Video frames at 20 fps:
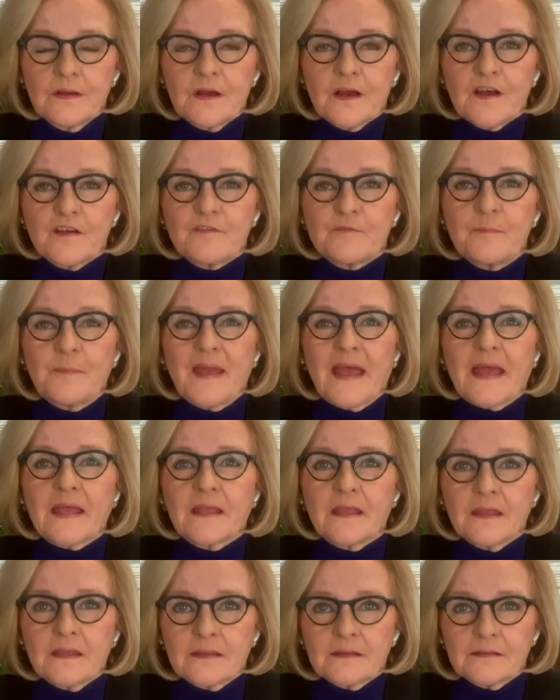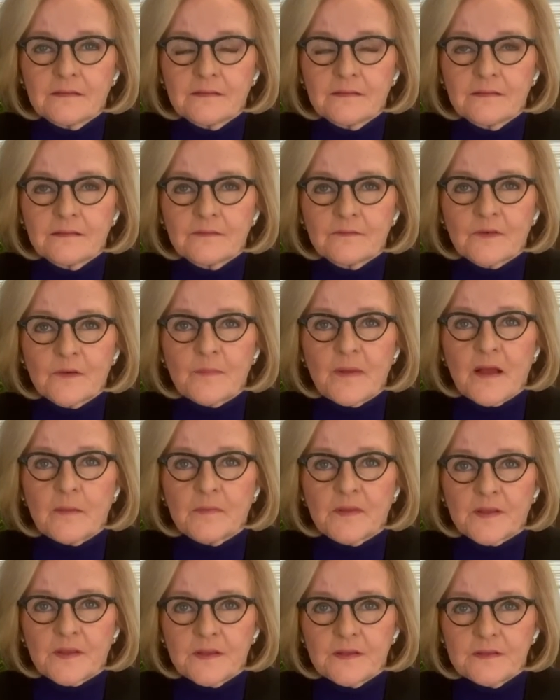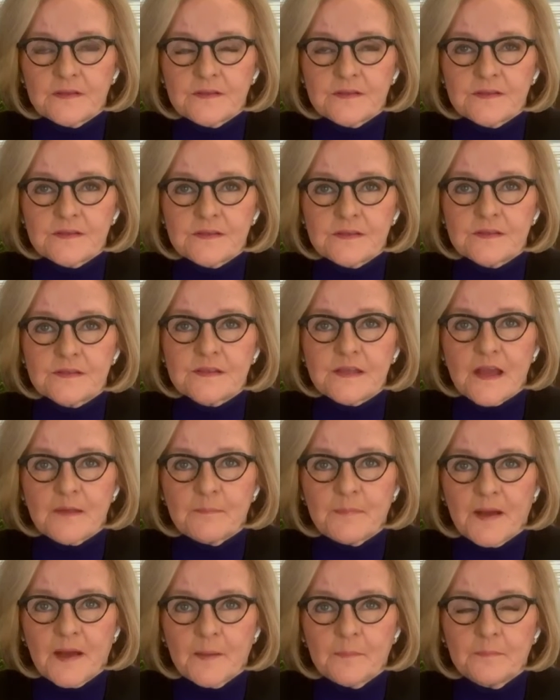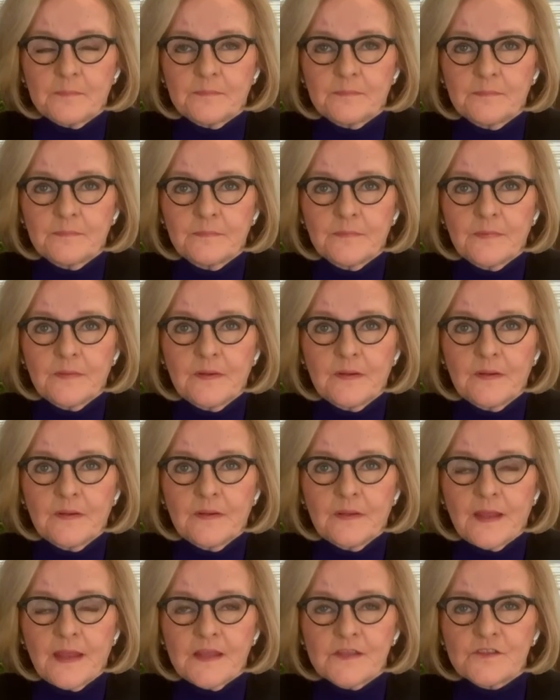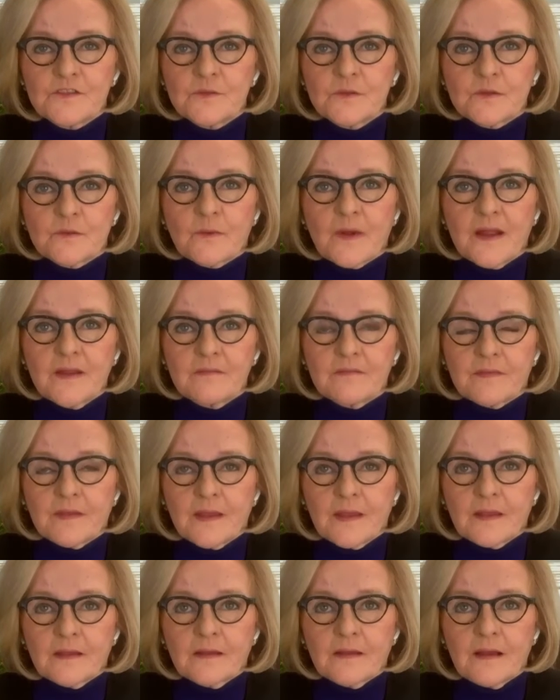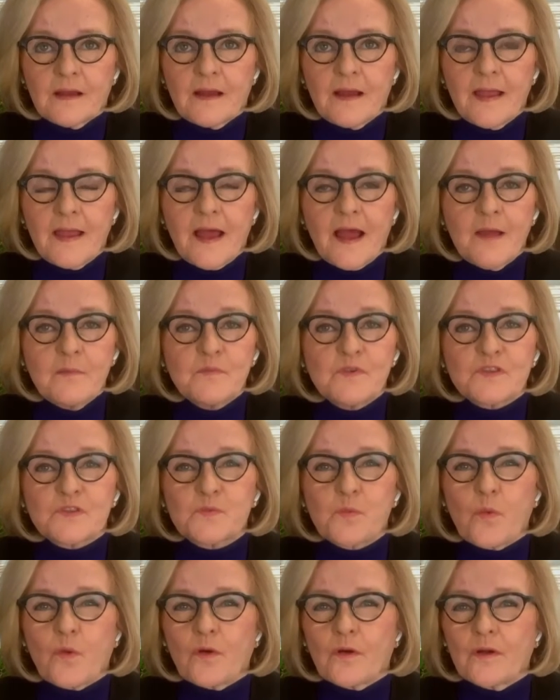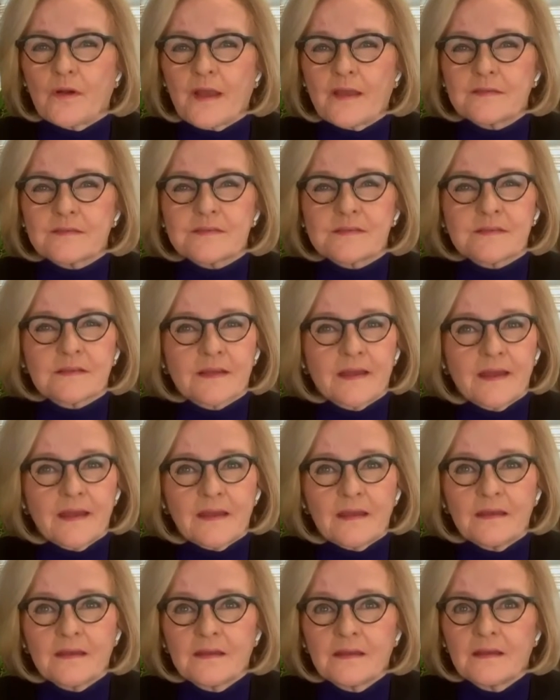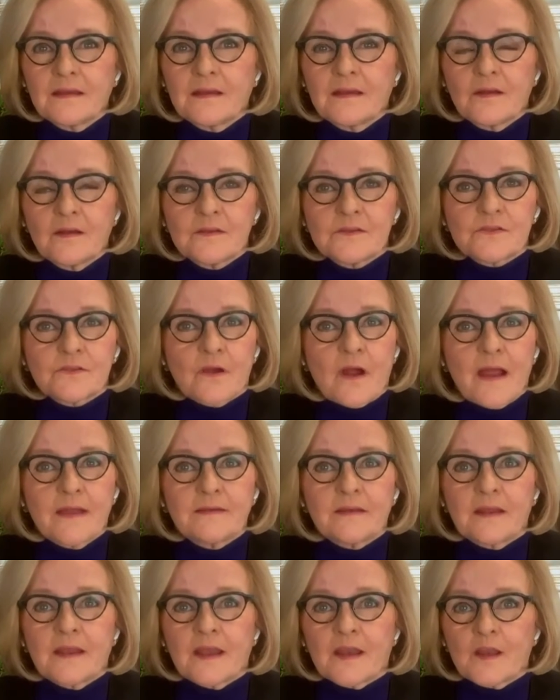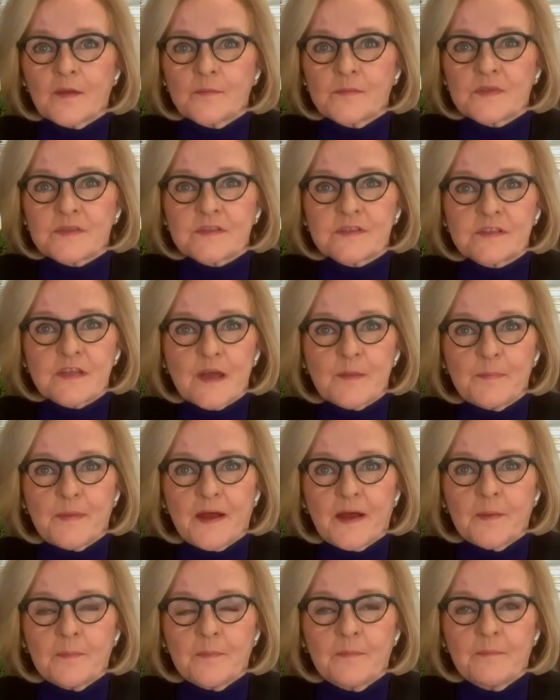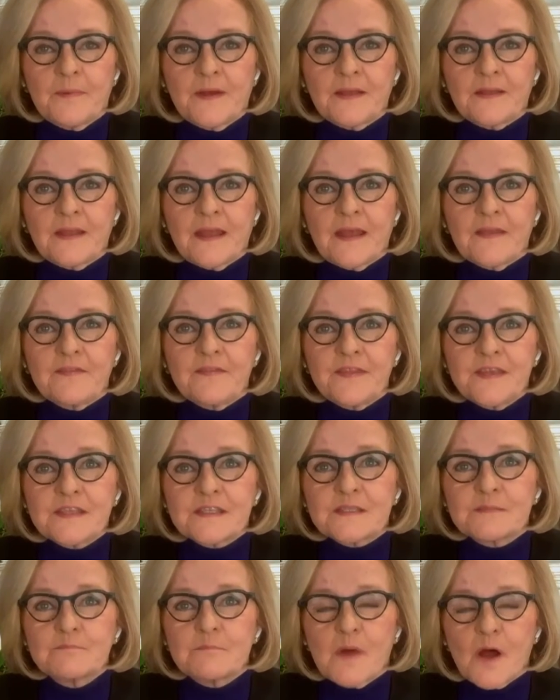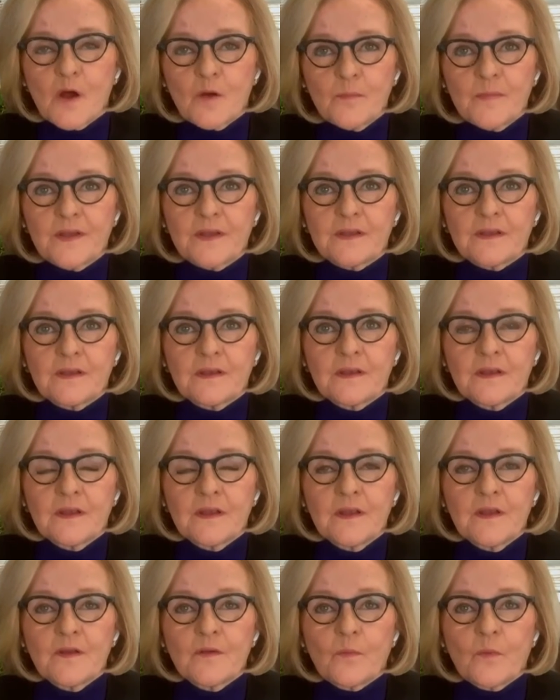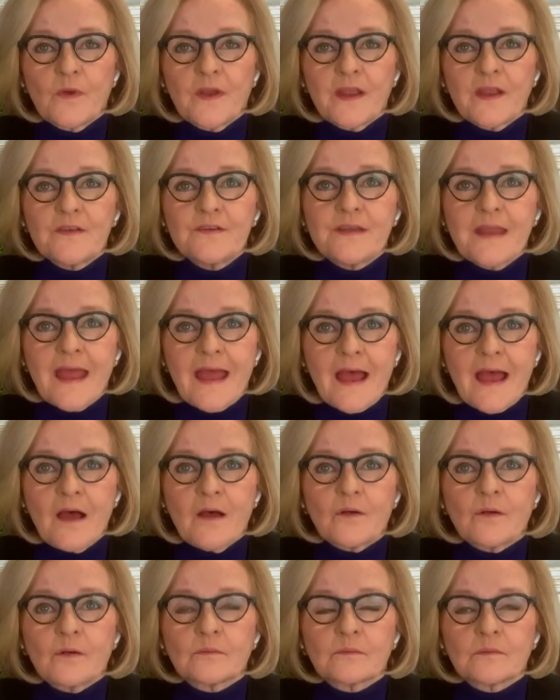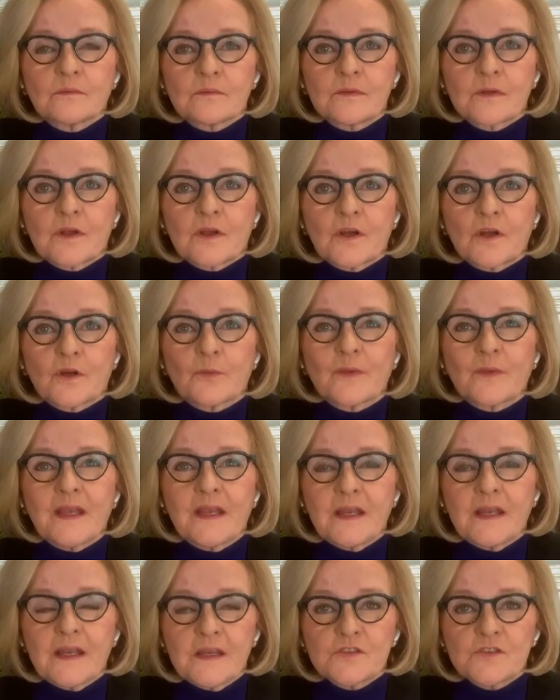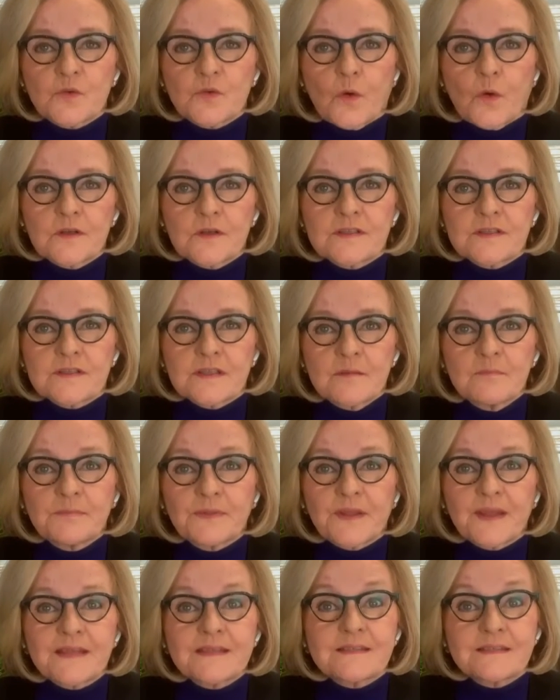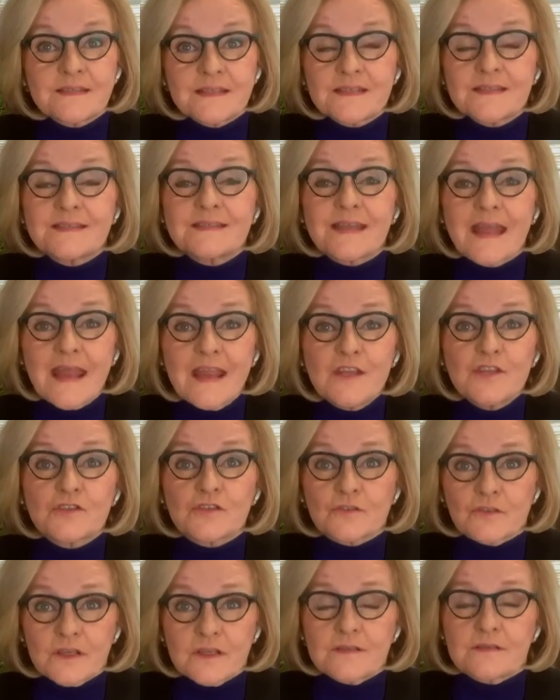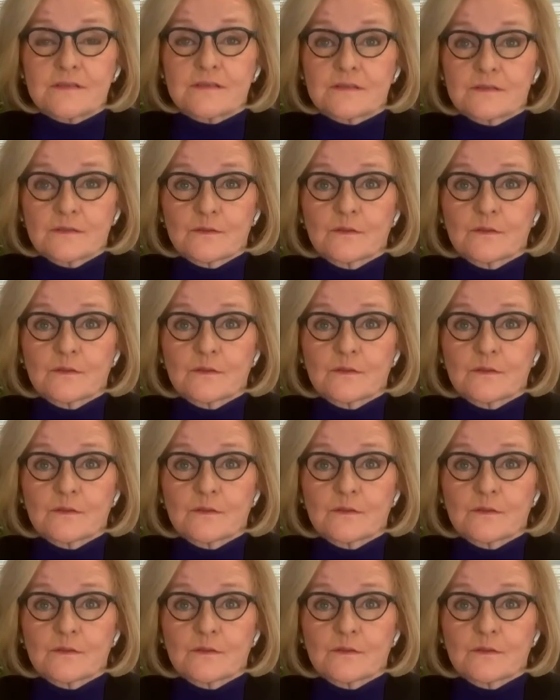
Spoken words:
of begging Republicans to step up and do the right thing. I'm just worn slick trying to get them to step up. But at this moment, we are now careening towards someplace that's dangerous.